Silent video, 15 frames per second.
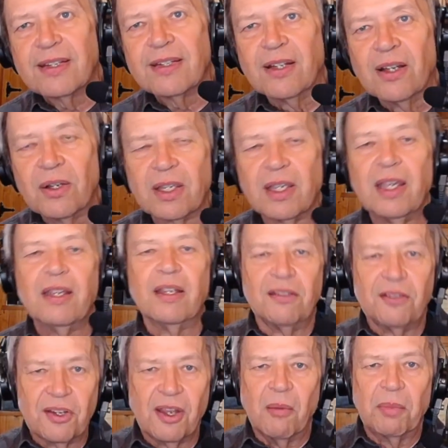I mean, it was
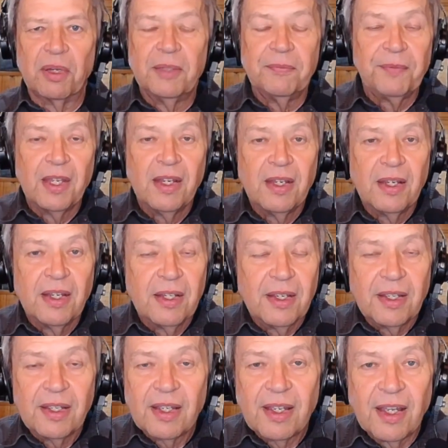like
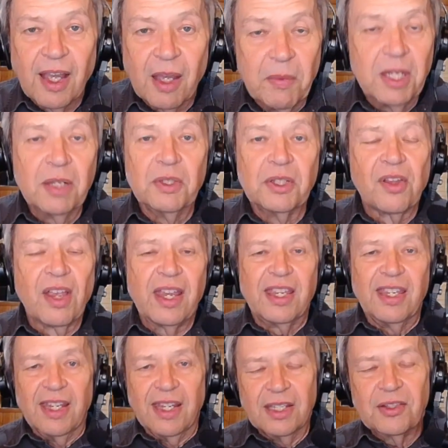instantaneous.
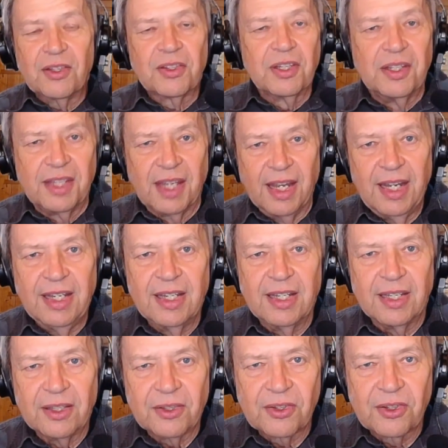So the point of all that
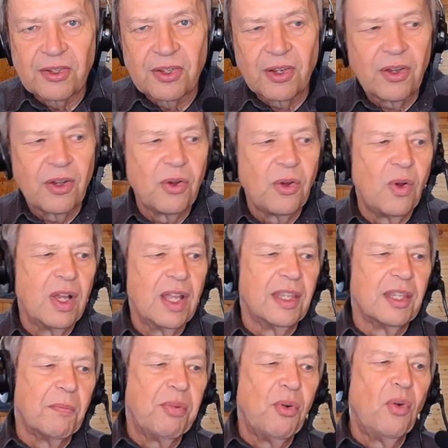is
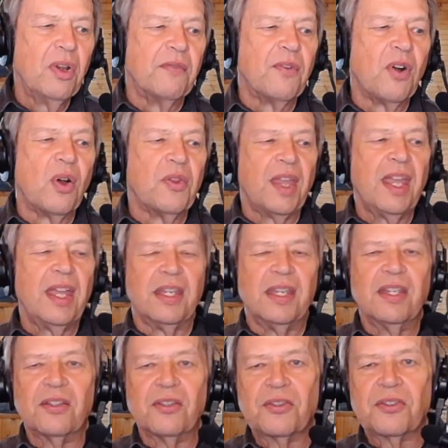we all have a problem with
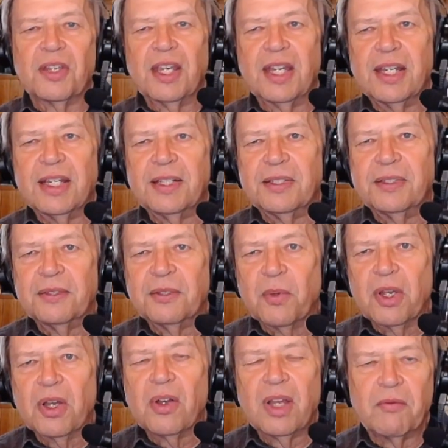impulse control. And as
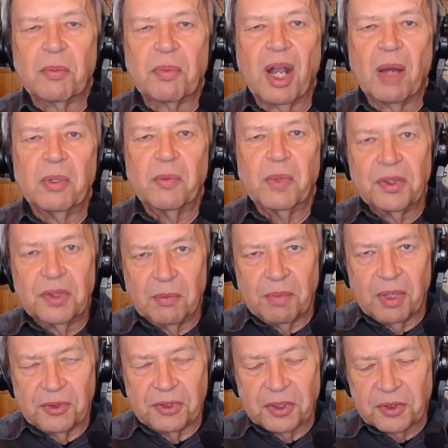we go through the
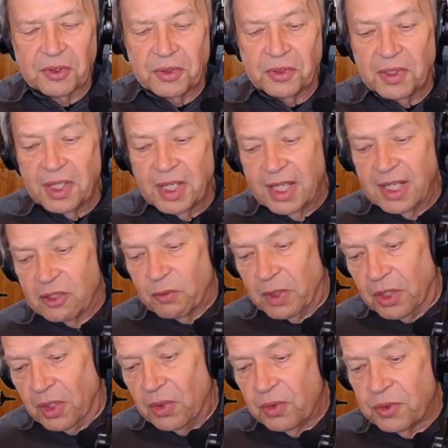experiences in life, whether
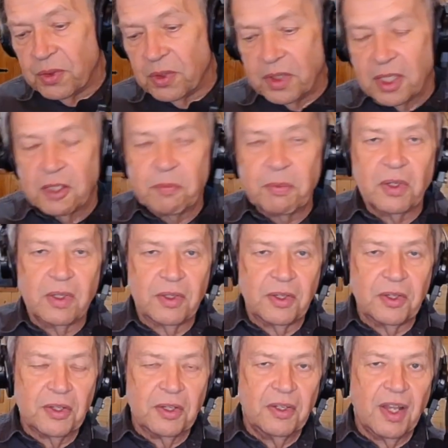it's
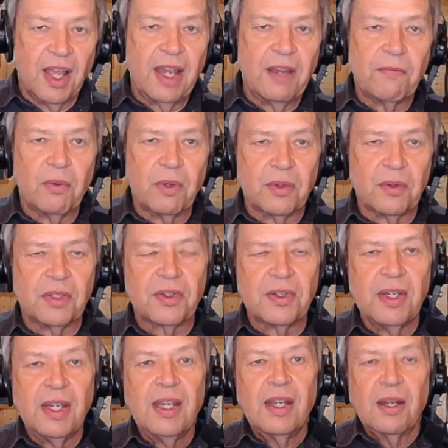rejection as an
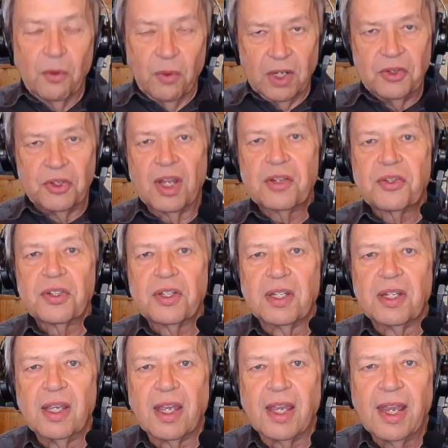Aspie
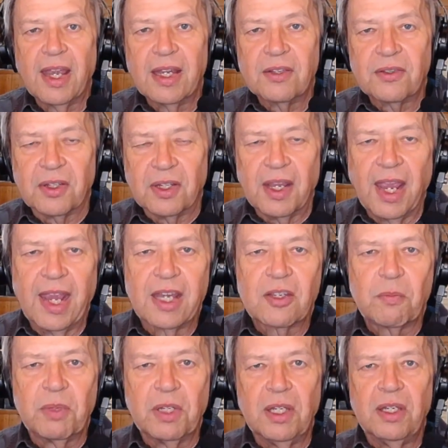or having a
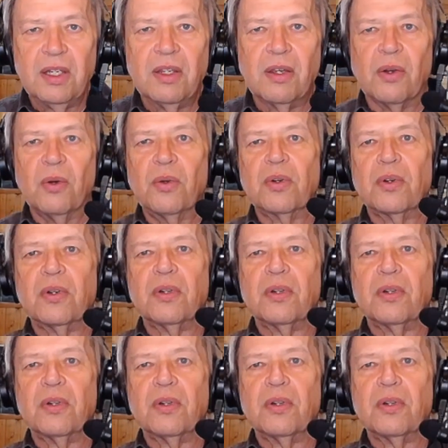foot doctor,